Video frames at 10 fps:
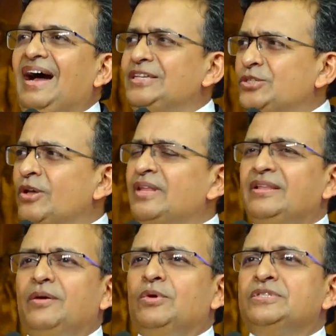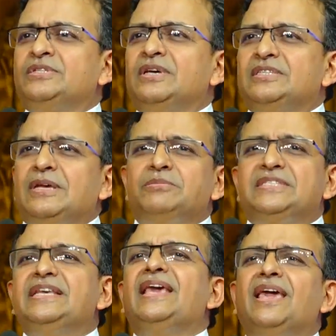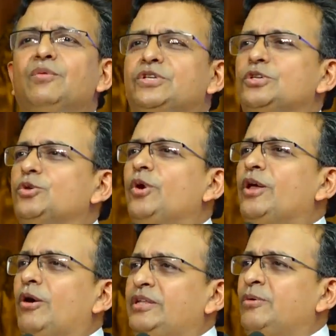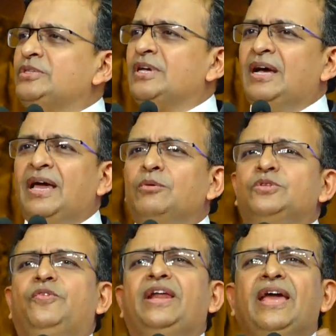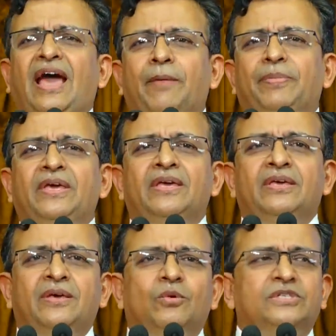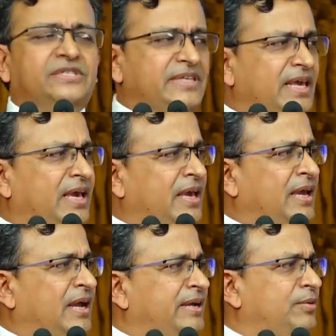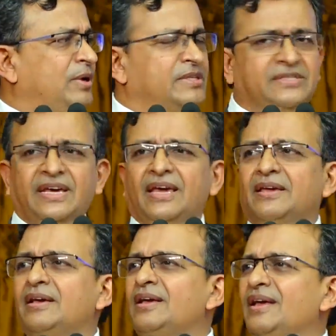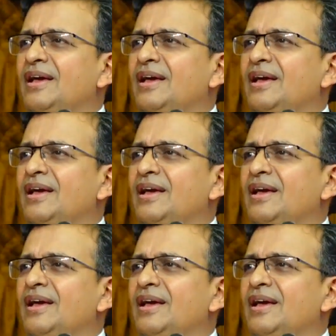I saw that there was some singing which was going on. There was a guy who was very happy. He was singing and he was saying,